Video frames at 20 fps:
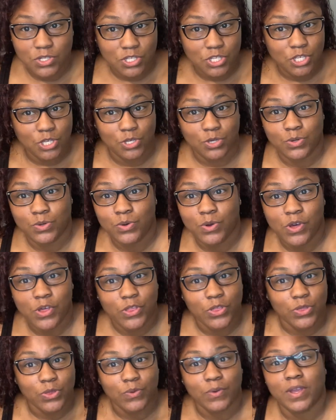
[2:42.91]
2,
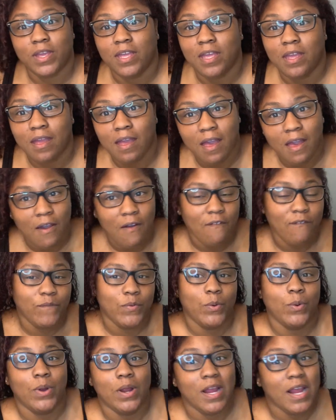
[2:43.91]
3,
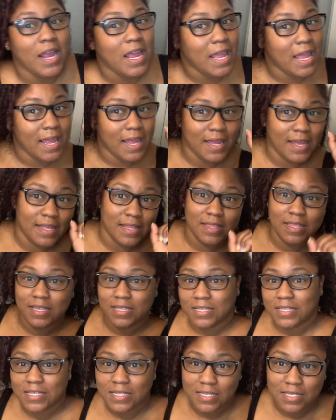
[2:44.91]
4, and
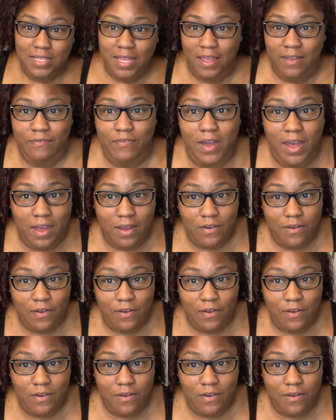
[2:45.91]
this is day 5.